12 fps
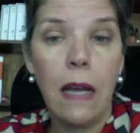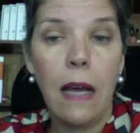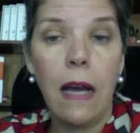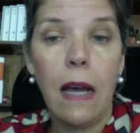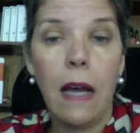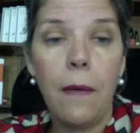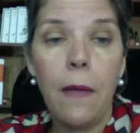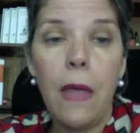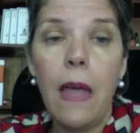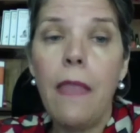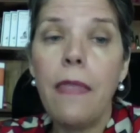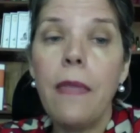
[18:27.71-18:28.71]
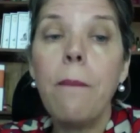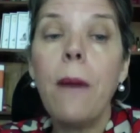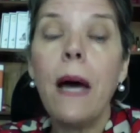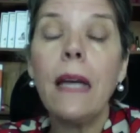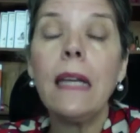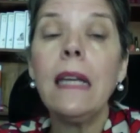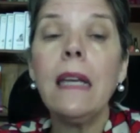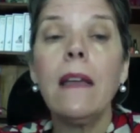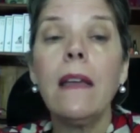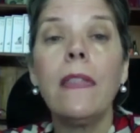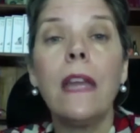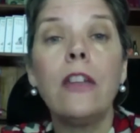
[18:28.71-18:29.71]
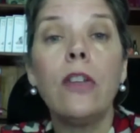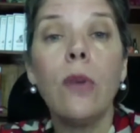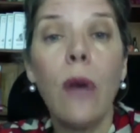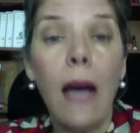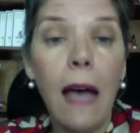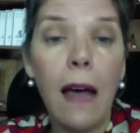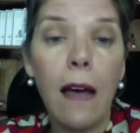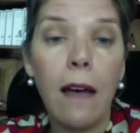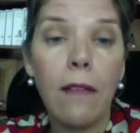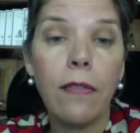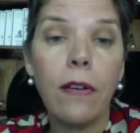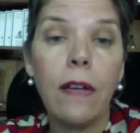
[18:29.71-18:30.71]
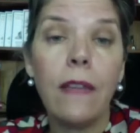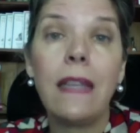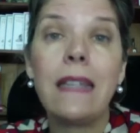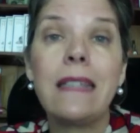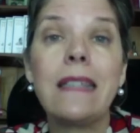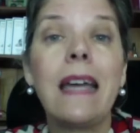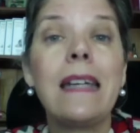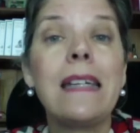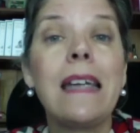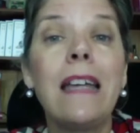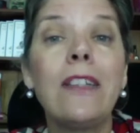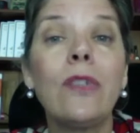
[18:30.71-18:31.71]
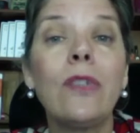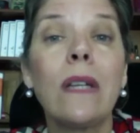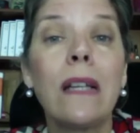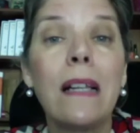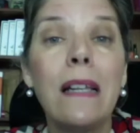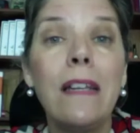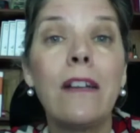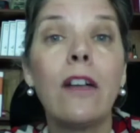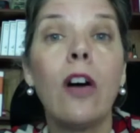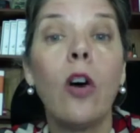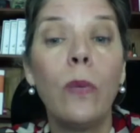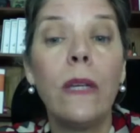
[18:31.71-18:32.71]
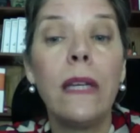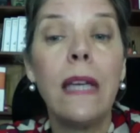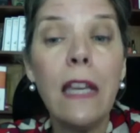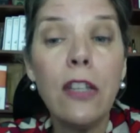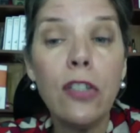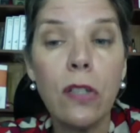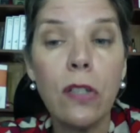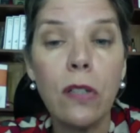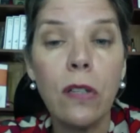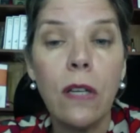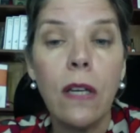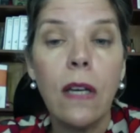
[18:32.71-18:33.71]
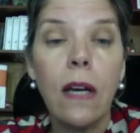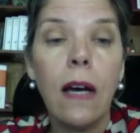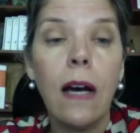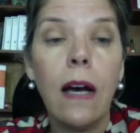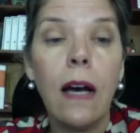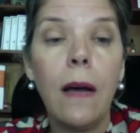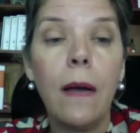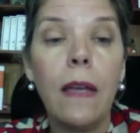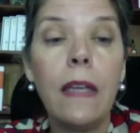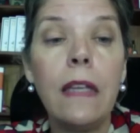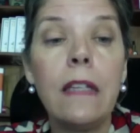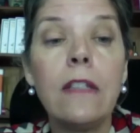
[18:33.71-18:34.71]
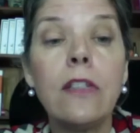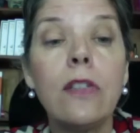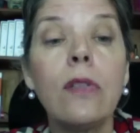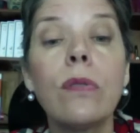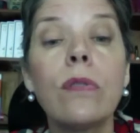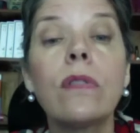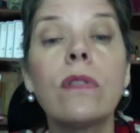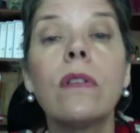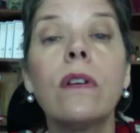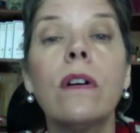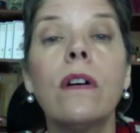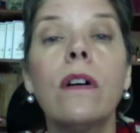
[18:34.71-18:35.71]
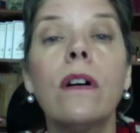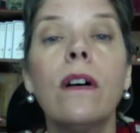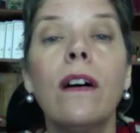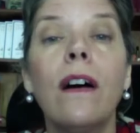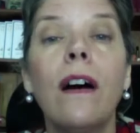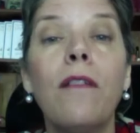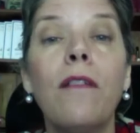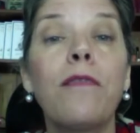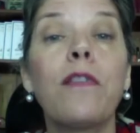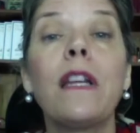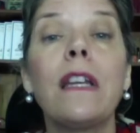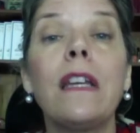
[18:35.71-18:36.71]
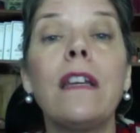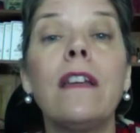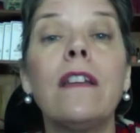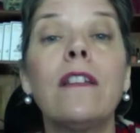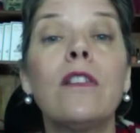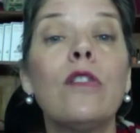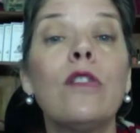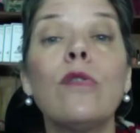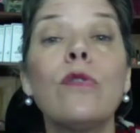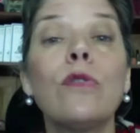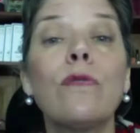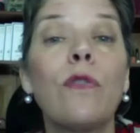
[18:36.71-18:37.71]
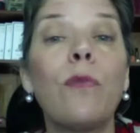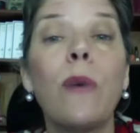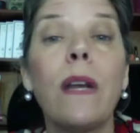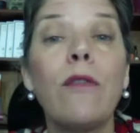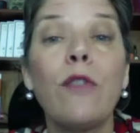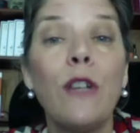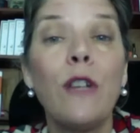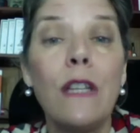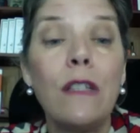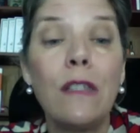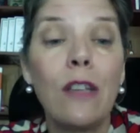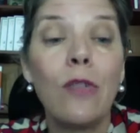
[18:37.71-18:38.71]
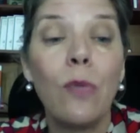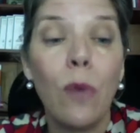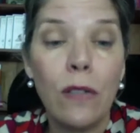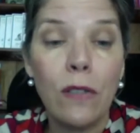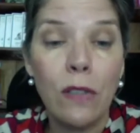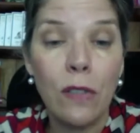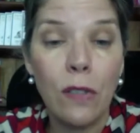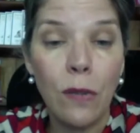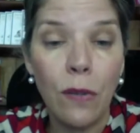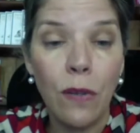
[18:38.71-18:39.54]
The money that you have that is not tied to a clear obligation, it is yours freely to use for whatever it is that you want to do.